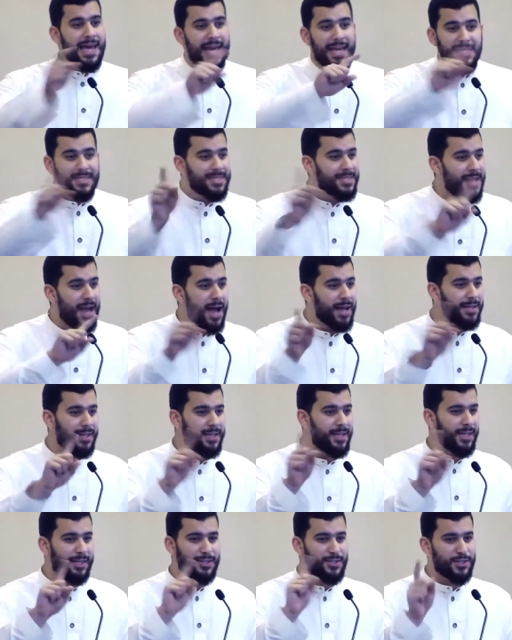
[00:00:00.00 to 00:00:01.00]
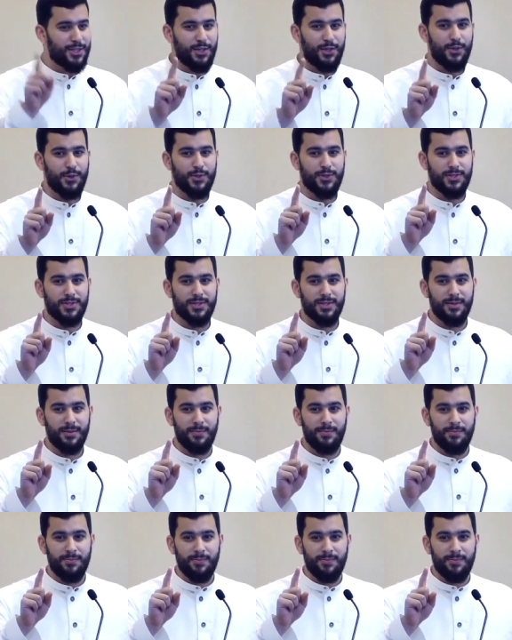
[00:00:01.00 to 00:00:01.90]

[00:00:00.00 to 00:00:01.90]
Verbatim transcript: is not an excuse.